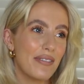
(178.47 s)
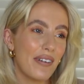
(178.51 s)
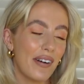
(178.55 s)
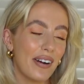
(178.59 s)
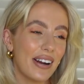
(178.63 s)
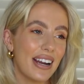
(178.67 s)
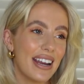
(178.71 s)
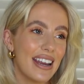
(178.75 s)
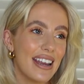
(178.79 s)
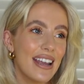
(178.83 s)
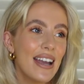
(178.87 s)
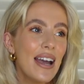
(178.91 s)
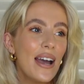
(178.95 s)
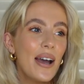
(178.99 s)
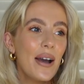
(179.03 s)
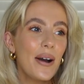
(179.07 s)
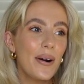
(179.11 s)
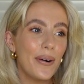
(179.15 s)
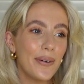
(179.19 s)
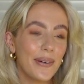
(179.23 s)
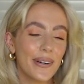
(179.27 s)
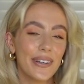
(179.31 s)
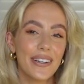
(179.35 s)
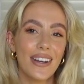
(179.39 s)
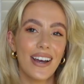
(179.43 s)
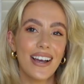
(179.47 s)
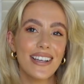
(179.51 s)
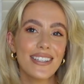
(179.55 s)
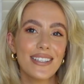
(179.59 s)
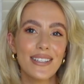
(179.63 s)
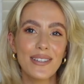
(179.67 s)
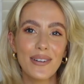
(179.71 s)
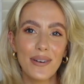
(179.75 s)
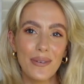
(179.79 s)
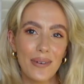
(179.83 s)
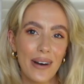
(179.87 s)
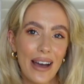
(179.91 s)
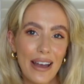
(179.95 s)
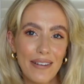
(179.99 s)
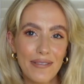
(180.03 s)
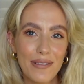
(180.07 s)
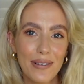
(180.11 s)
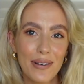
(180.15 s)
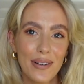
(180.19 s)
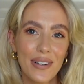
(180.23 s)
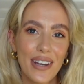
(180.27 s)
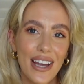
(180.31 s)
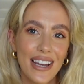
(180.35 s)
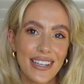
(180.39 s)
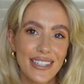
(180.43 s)
very organised and not what
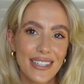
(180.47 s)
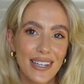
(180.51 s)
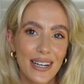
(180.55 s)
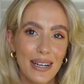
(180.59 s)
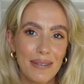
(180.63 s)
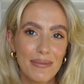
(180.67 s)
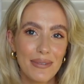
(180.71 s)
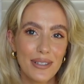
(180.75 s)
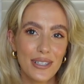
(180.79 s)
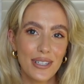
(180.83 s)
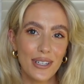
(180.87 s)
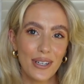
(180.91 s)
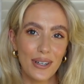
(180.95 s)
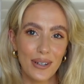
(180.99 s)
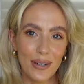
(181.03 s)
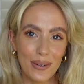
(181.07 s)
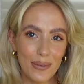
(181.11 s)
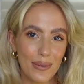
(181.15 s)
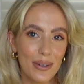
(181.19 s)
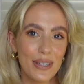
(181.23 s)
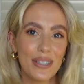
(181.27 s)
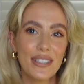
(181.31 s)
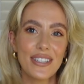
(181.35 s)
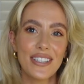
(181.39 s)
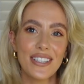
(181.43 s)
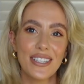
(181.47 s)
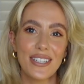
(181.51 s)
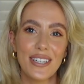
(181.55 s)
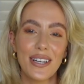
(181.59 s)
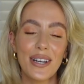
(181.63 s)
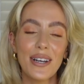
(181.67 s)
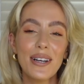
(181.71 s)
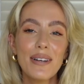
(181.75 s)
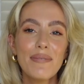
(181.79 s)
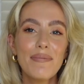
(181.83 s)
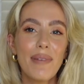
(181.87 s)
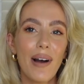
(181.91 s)
everyone has time to do or wants to do.